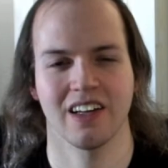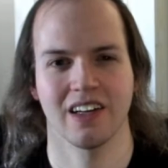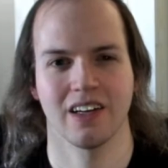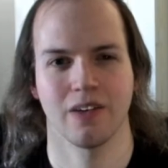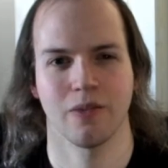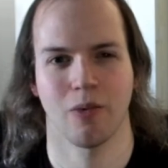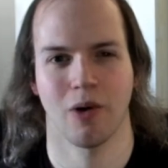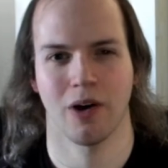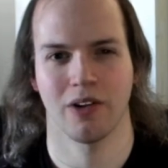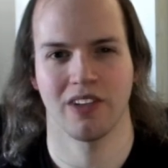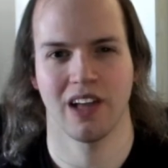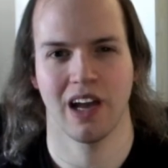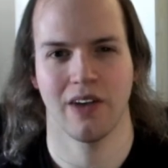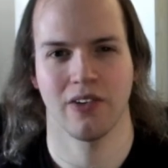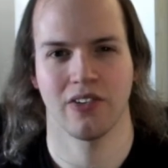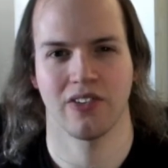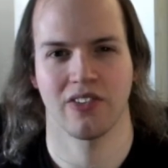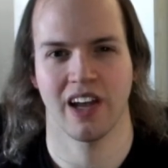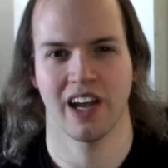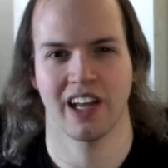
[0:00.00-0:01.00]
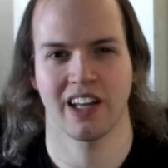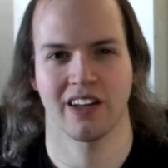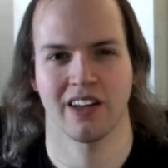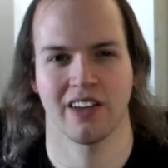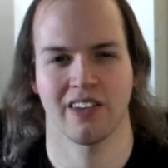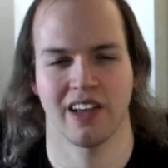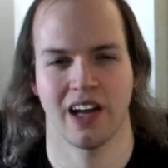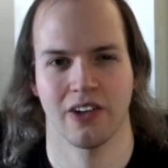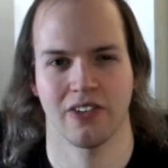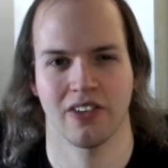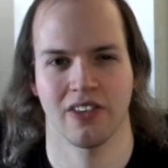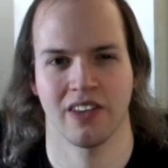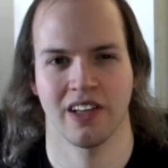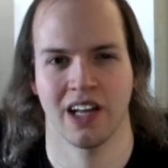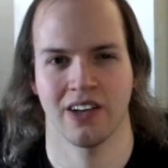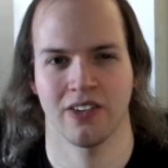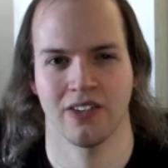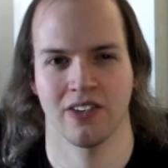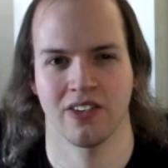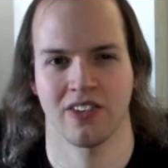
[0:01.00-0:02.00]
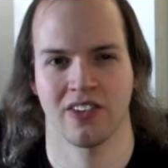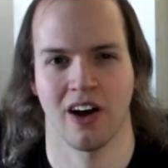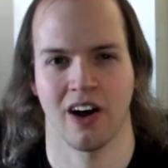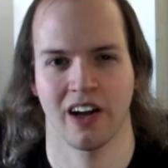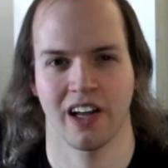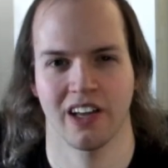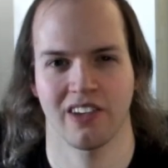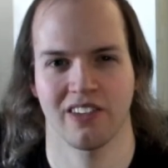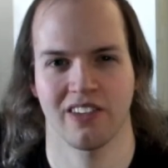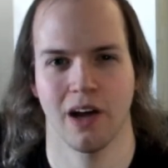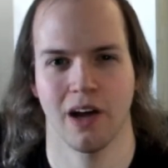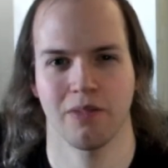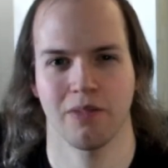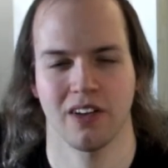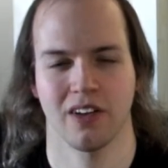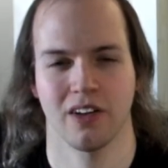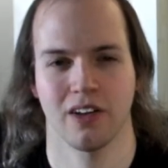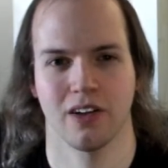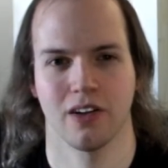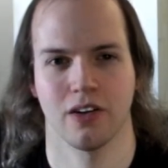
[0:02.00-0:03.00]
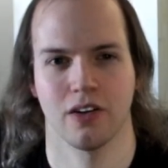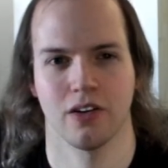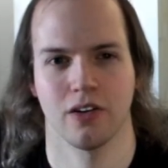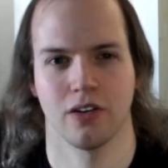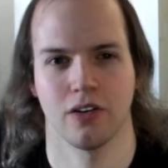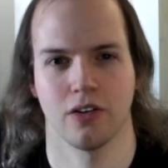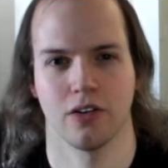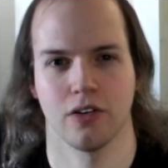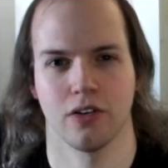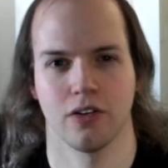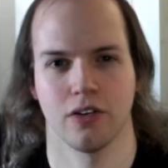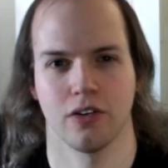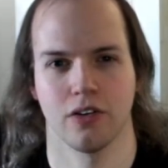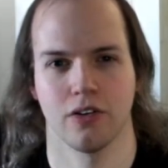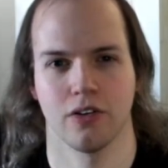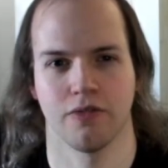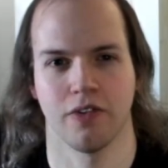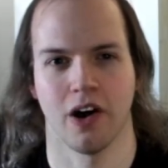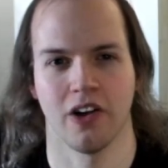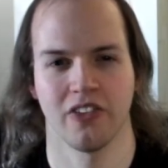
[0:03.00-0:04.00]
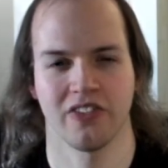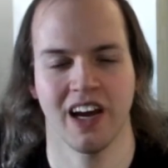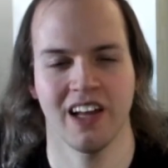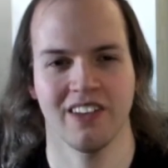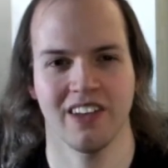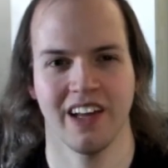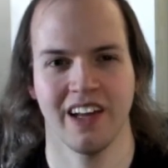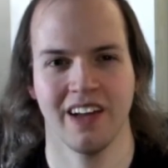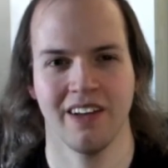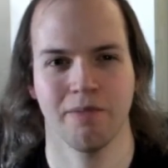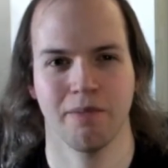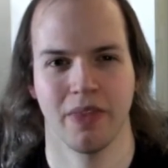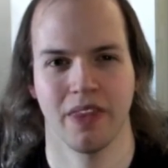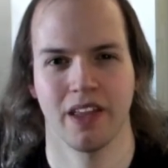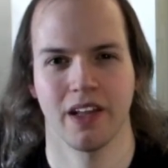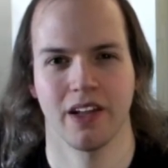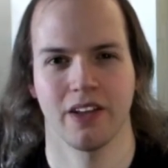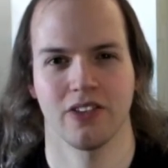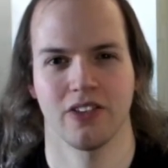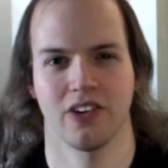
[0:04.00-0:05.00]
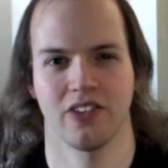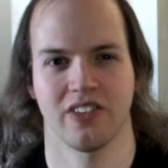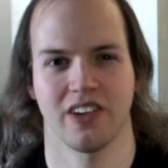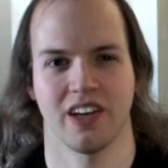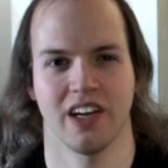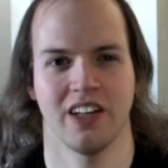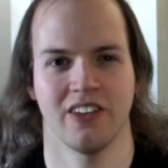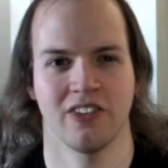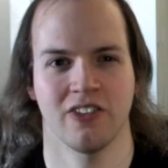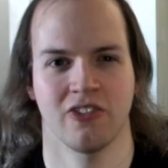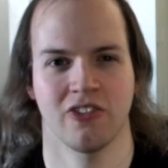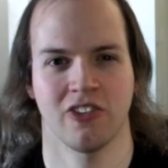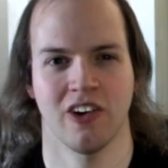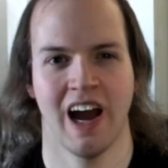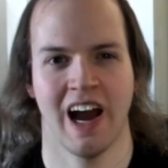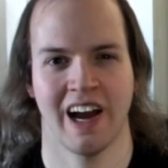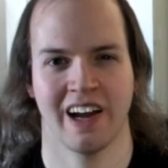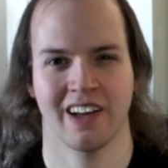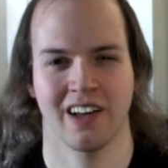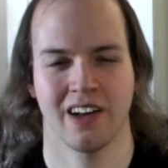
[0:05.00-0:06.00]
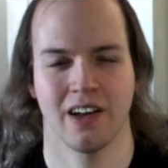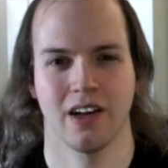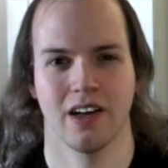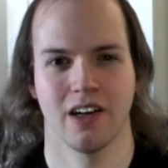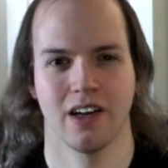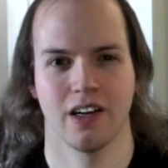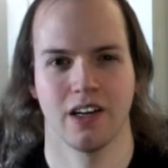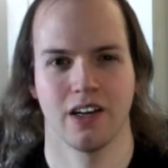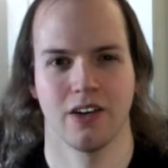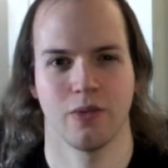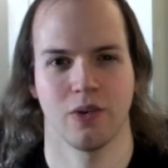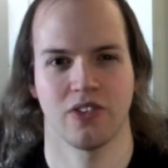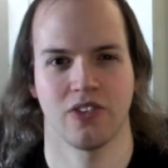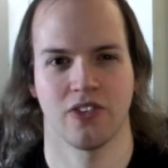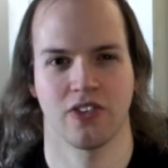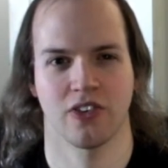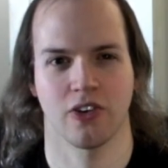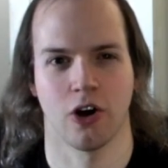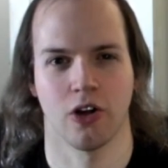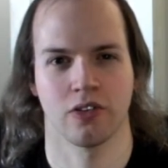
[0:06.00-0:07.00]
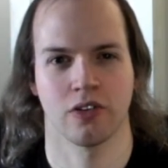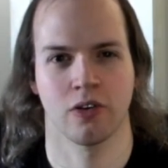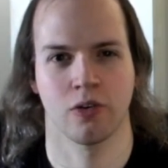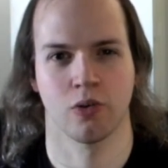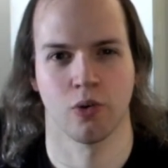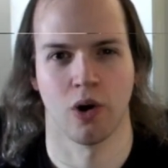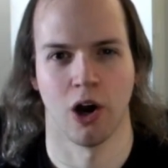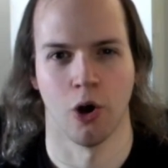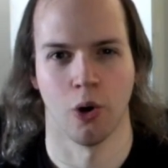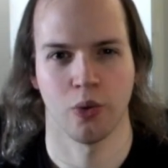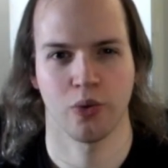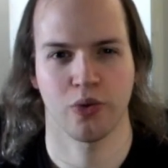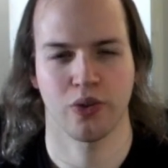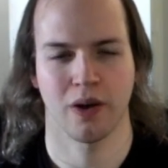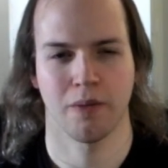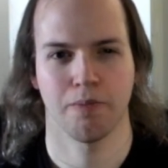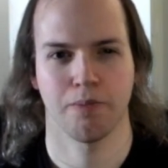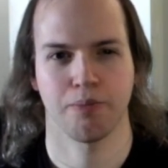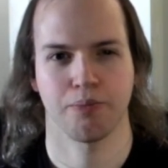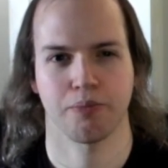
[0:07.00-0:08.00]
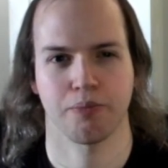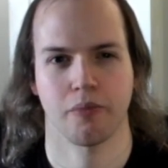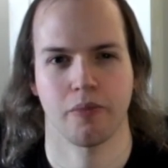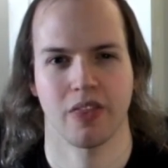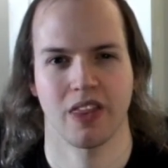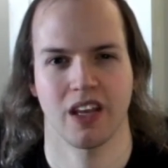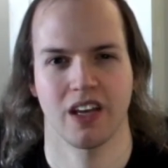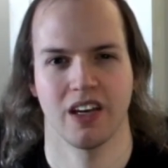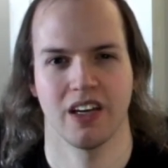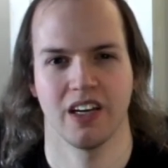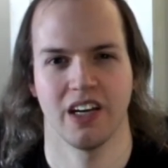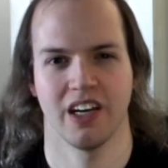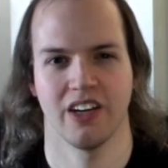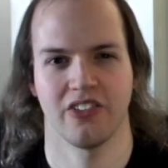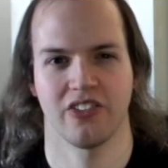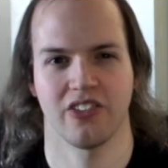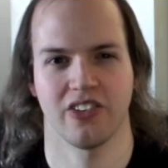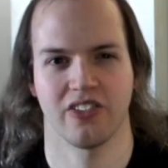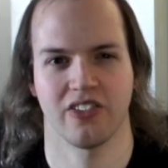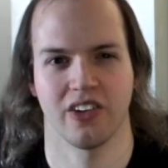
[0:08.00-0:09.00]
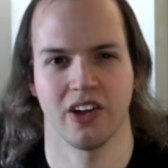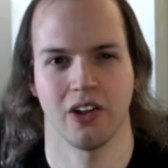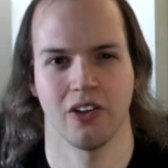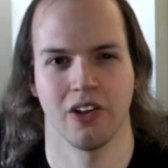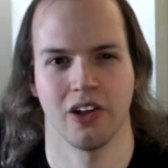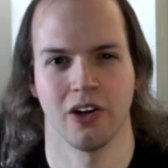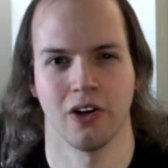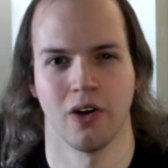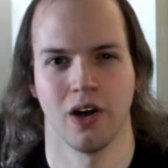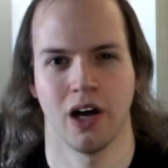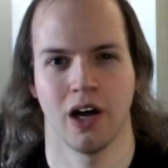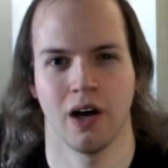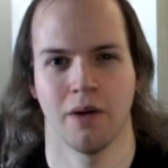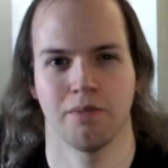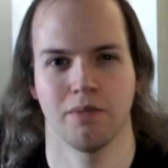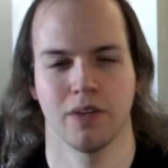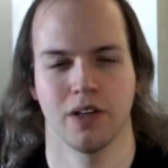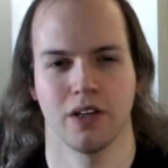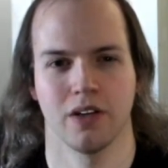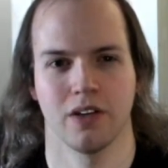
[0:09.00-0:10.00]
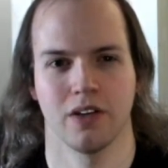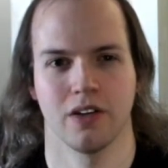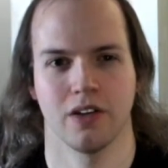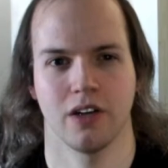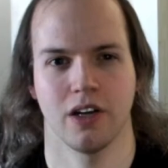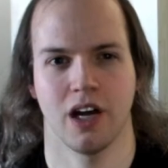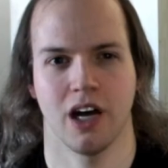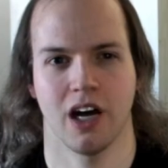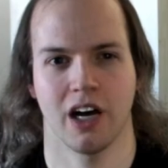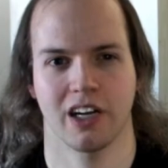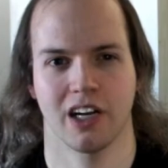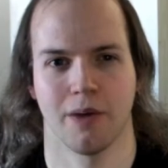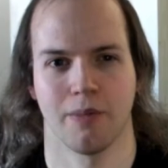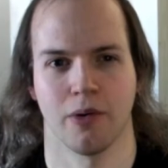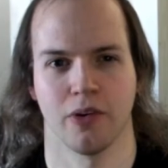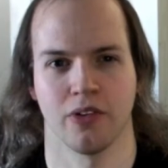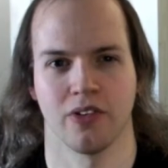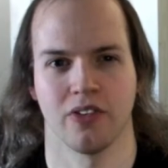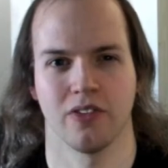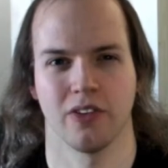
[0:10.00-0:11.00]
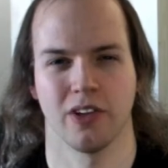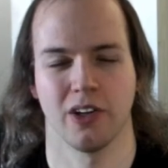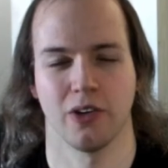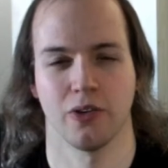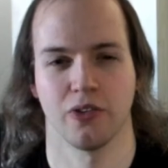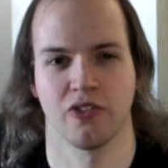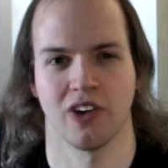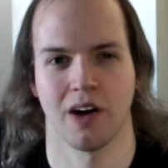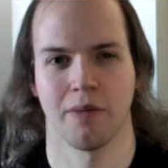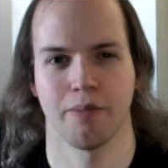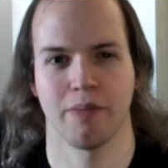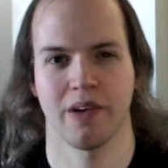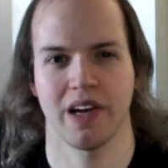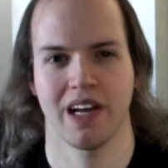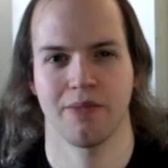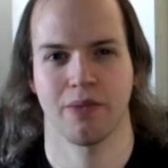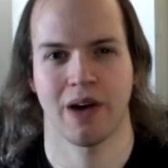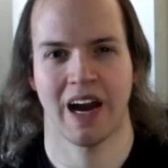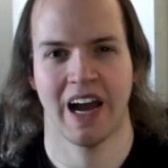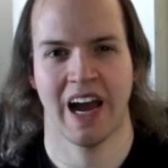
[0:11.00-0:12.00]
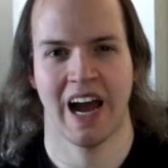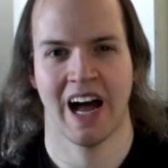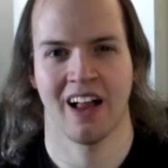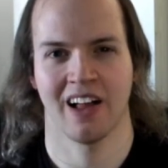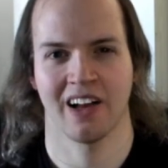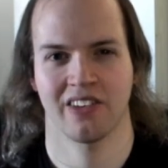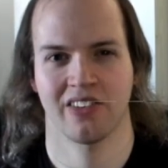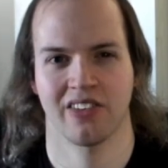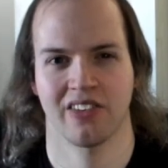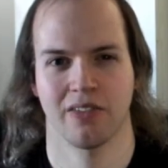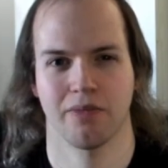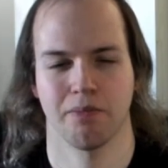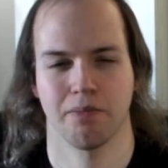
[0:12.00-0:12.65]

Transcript: while Dave is taking us out to the end of the song, except false ending, there's a hidden track which is called "Growth," and it's just a little couple little drum beat by Alex,